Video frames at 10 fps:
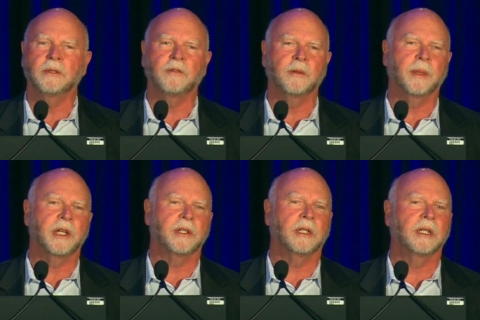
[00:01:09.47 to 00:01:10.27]

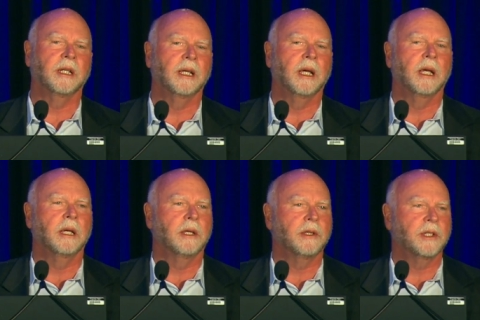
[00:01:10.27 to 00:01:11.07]
information,
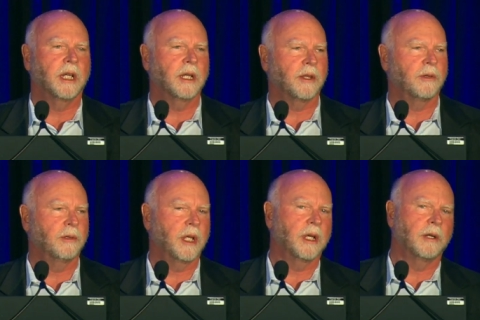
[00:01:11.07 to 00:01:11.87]
send it through
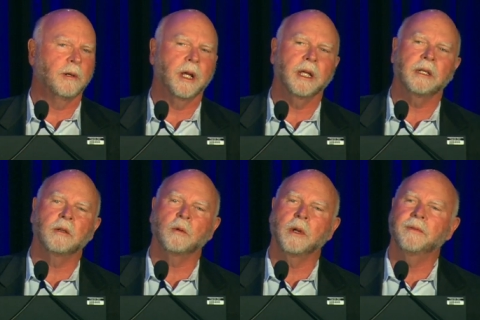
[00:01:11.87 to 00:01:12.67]
the internet
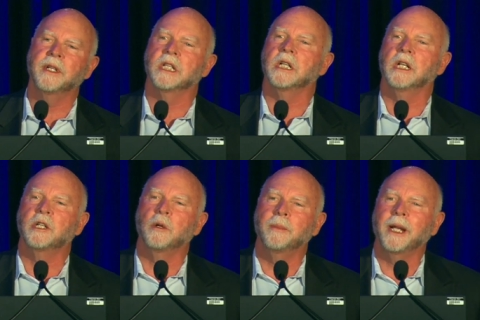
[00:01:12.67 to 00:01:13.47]
or even as an
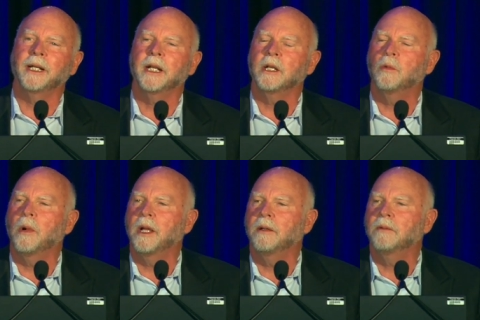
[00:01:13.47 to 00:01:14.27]
electromagnetic
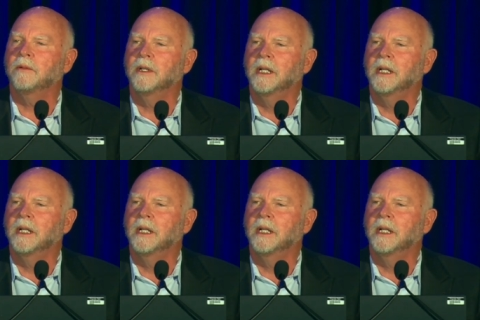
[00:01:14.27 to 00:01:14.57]
wave,